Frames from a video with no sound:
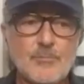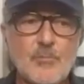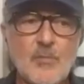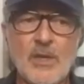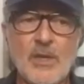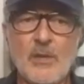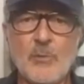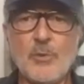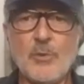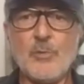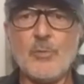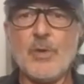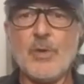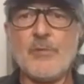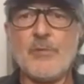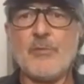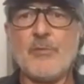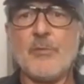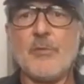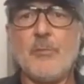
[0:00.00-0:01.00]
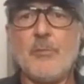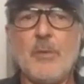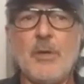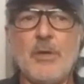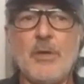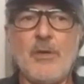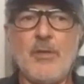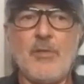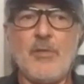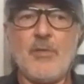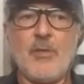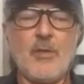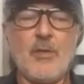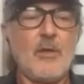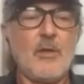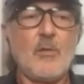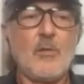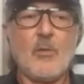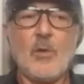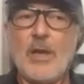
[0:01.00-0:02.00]
And it would run for a month.
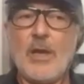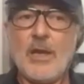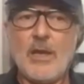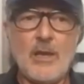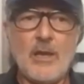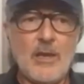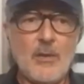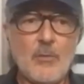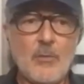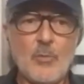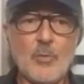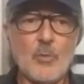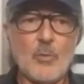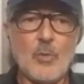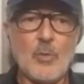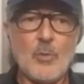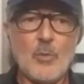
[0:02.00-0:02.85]
Anyway, we're,